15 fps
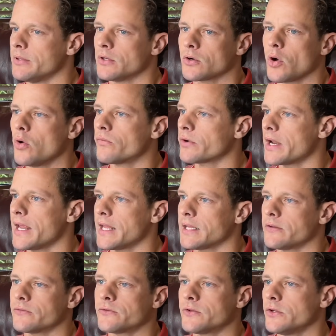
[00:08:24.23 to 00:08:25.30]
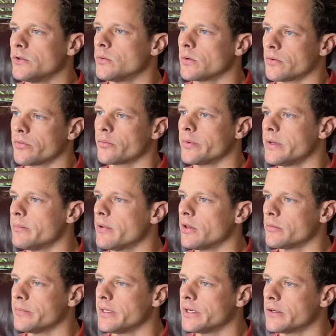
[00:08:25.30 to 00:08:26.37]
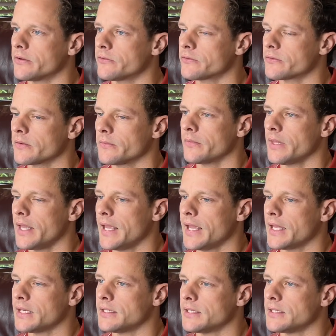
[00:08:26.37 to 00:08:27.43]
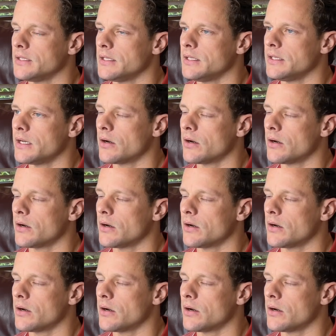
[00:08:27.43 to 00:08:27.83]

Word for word: your overhang is two or three millimeters. And, you